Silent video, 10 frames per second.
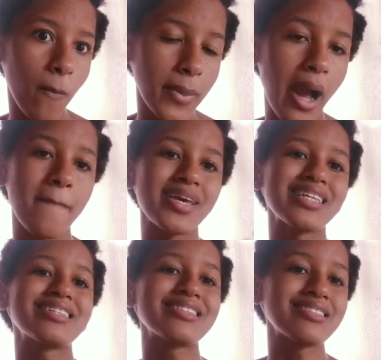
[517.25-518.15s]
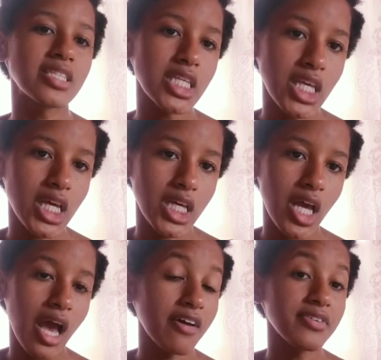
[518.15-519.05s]
and make it stay.
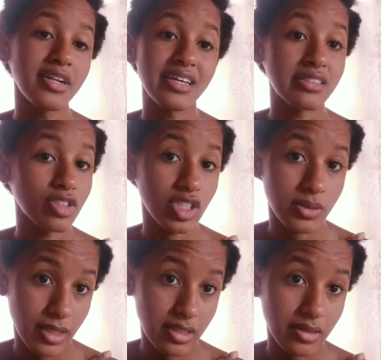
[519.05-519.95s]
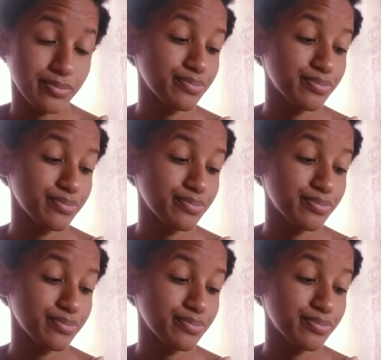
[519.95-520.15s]
I feel like it's just better.